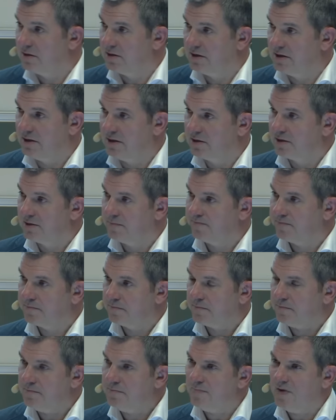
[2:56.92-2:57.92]
disease.
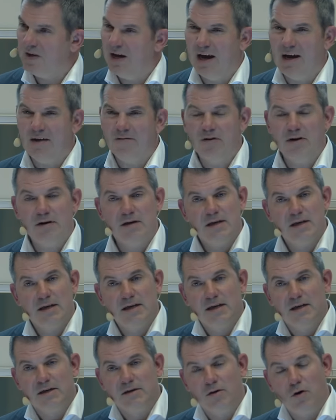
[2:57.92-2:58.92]
However,
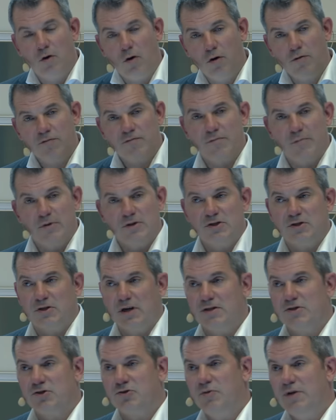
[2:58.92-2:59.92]
often when you
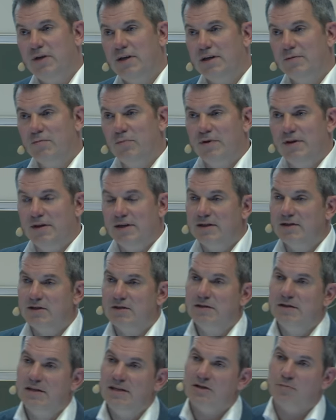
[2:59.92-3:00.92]
start treating with
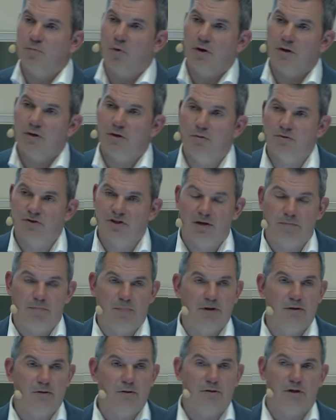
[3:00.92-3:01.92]
these molecules that have
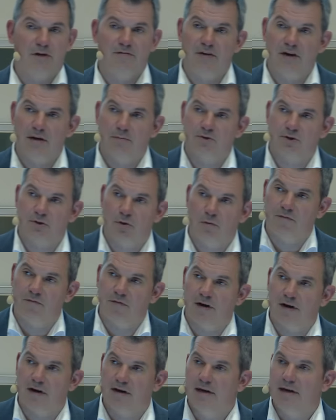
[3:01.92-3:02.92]
been developed
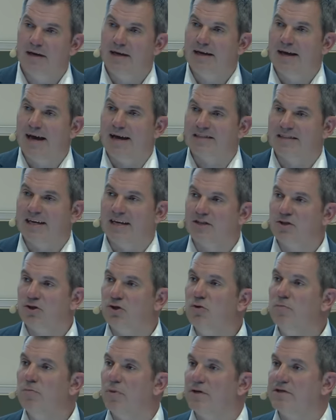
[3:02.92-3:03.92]
far has had
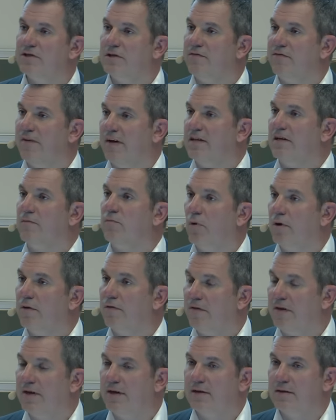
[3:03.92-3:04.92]
too much effect of one
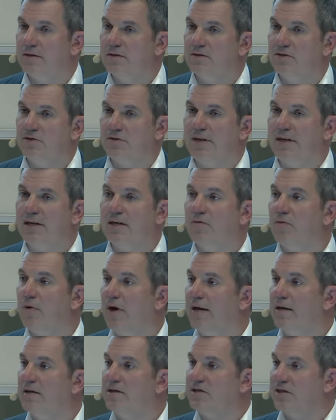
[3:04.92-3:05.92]
thing. So they
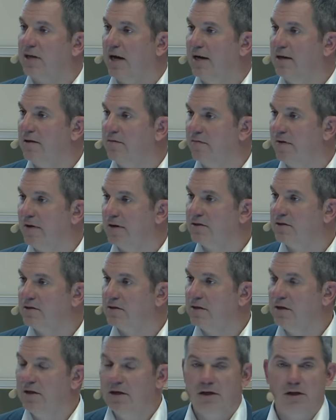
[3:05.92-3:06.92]
created side
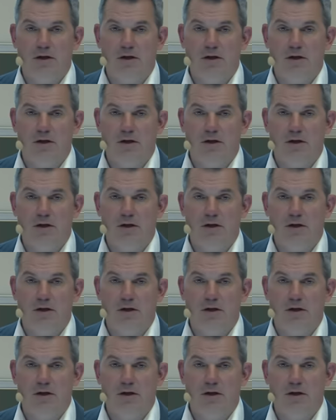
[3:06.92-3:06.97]
effects.